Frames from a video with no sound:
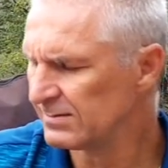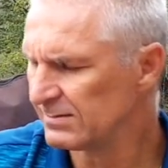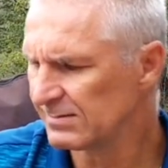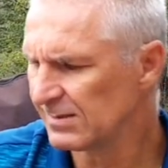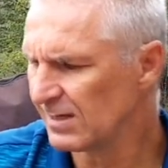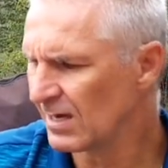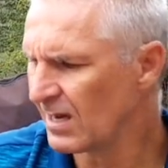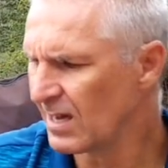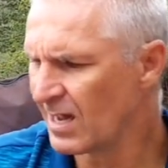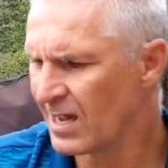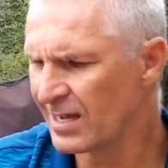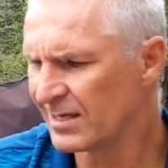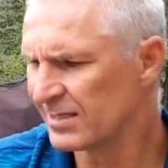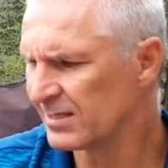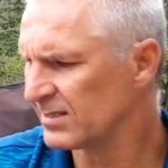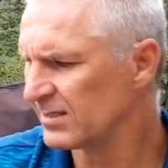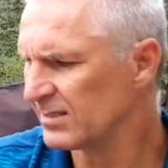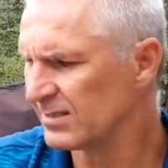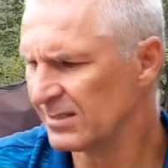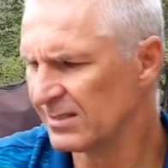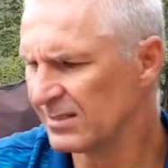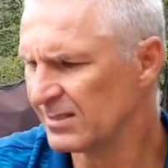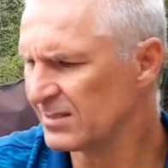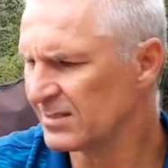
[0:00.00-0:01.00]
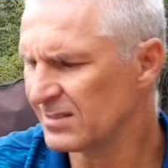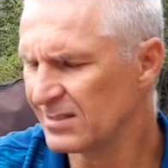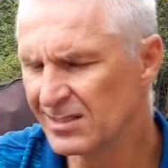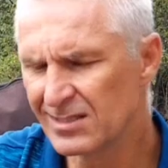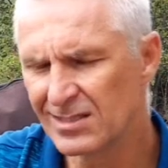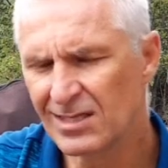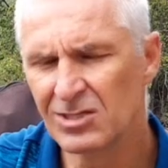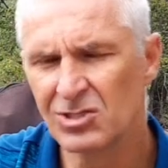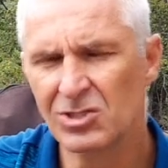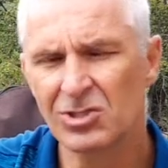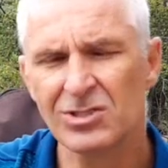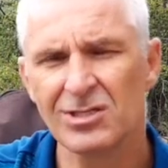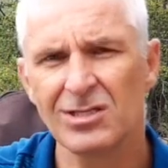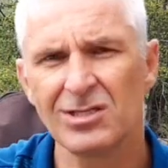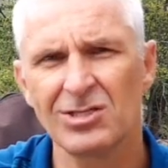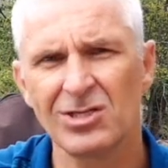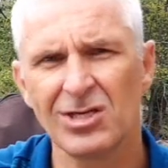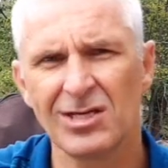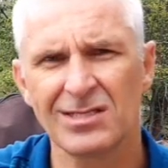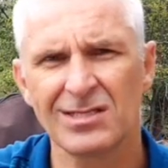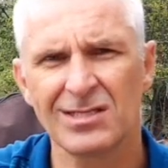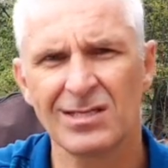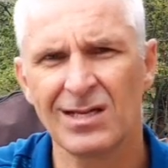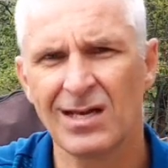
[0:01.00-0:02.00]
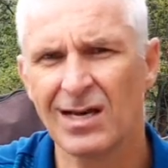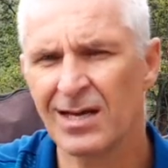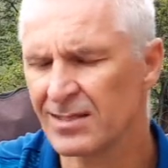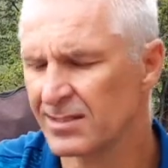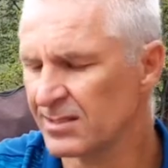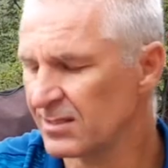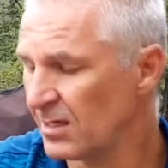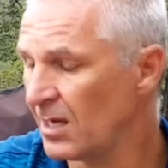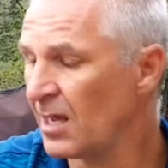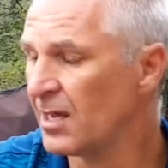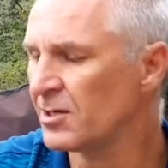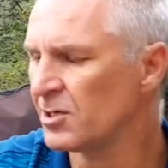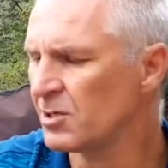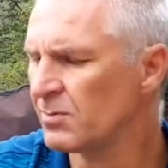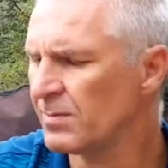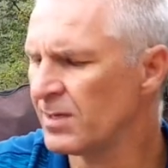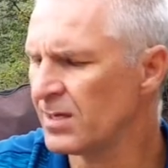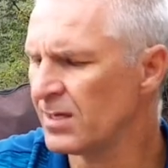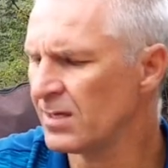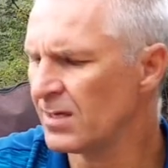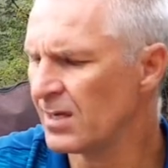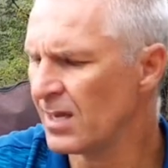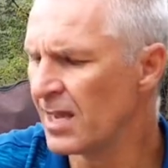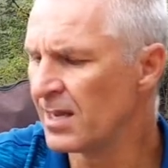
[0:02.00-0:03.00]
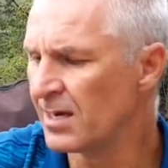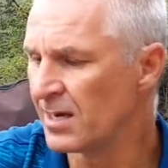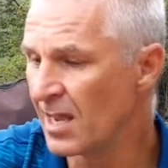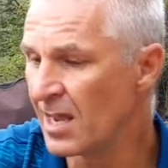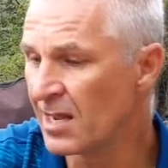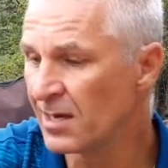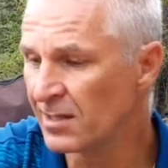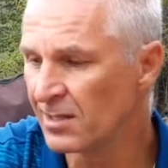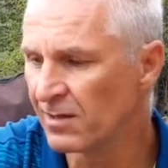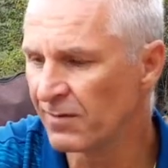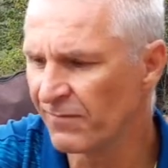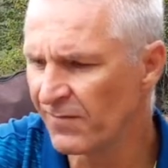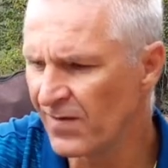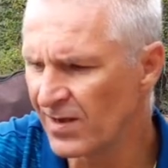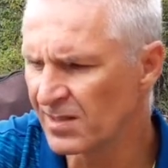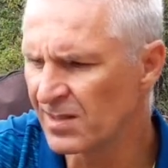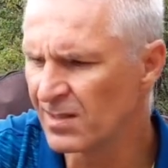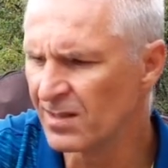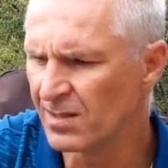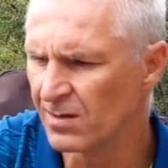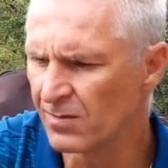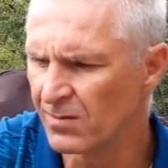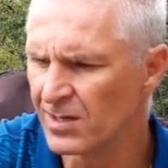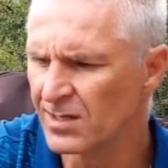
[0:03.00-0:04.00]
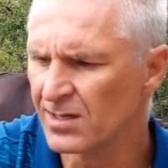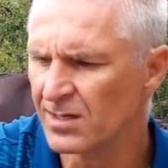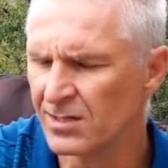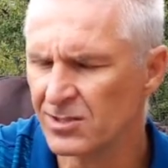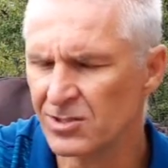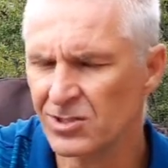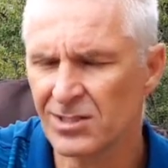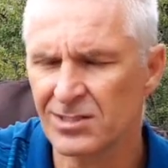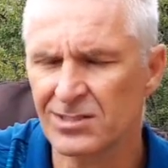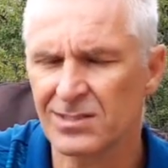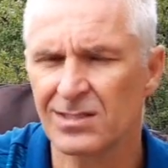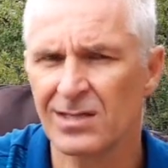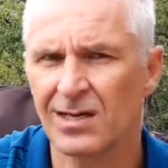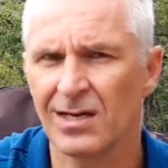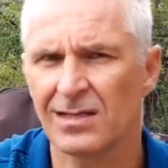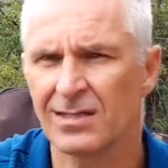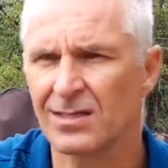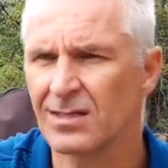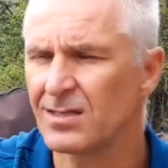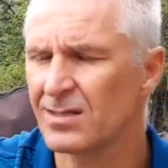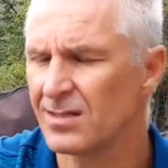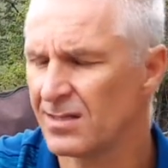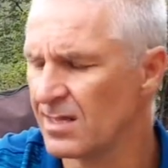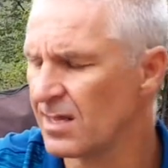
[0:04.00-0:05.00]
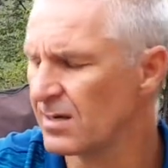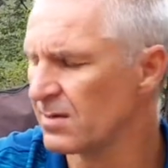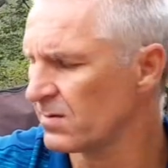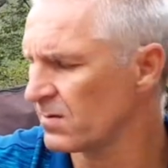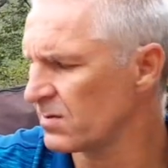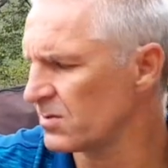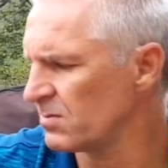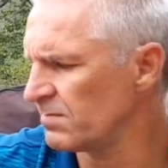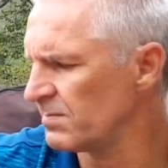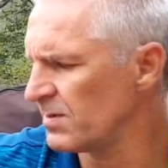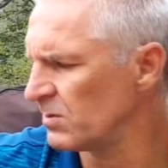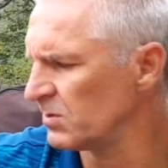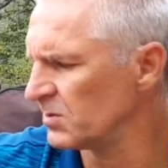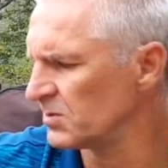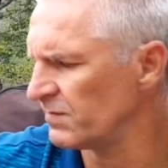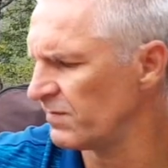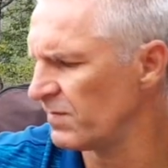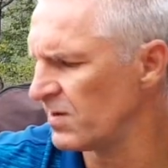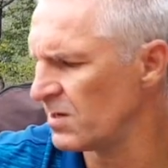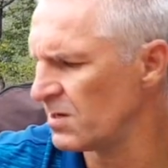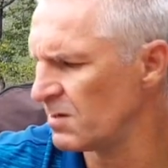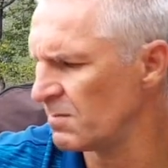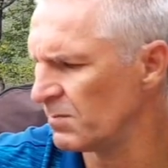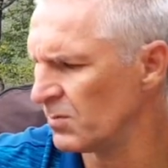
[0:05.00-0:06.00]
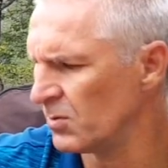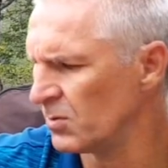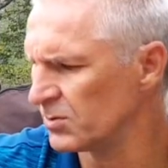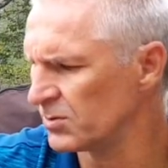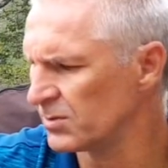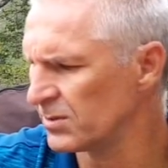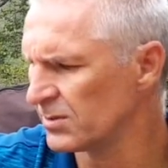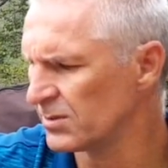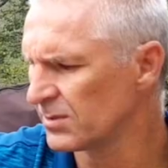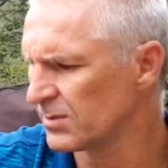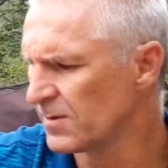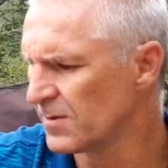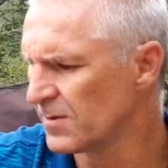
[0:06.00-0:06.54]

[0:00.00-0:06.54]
Height, this can just adjust in height, and to me, and the fact that the grid can adjust in height, that to me was very important.